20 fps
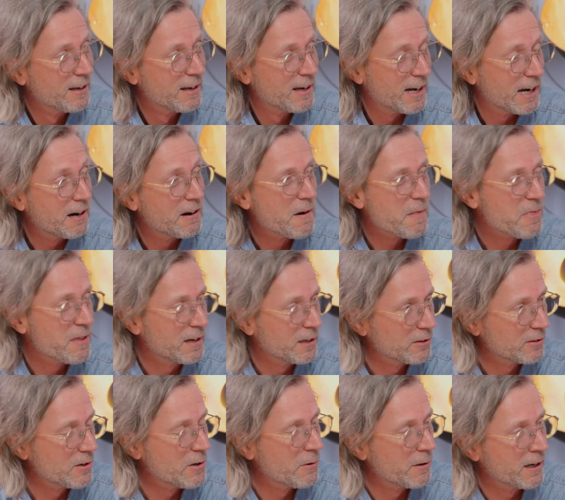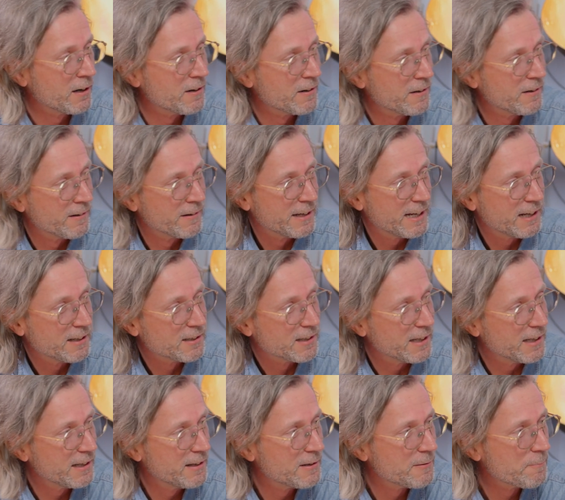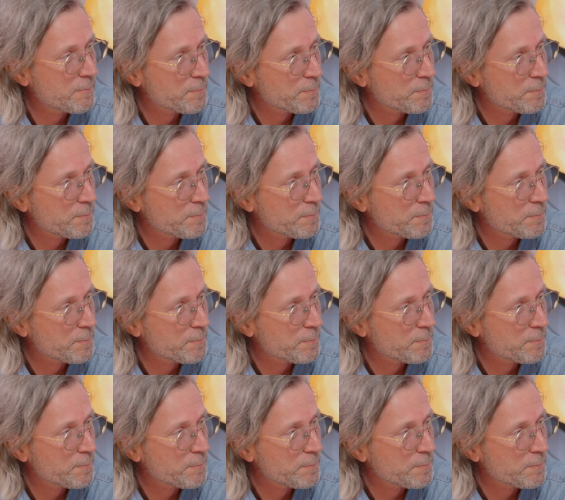How are things going on that side?